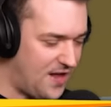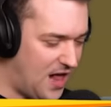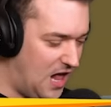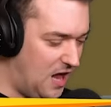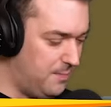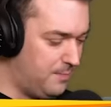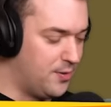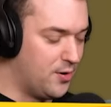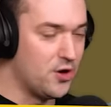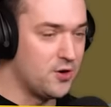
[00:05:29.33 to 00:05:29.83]

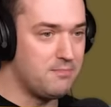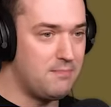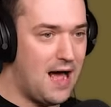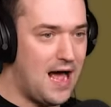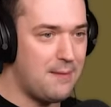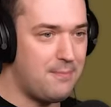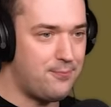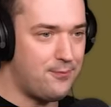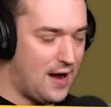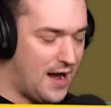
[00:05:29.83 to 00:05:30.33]
I'll put
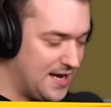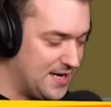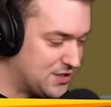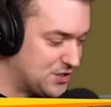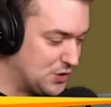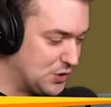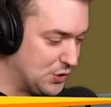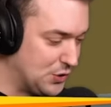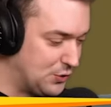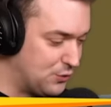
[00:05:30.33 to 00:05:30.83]
my price
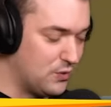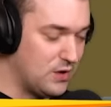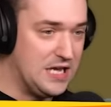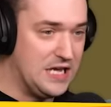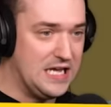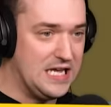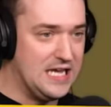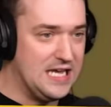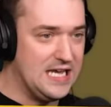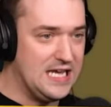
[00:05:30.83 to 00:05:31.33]
to
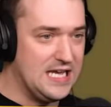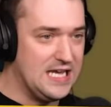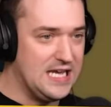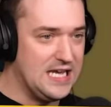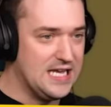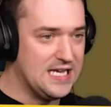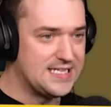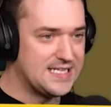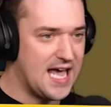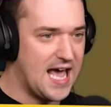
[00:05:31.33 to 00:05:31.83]

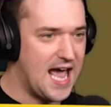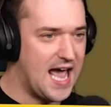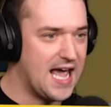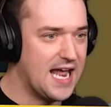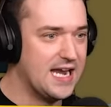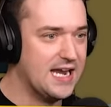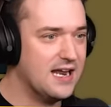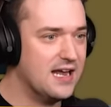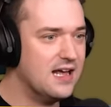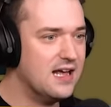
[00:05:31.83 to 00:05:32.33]

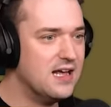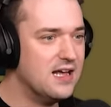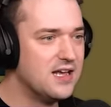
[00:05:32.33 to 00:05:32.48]
310.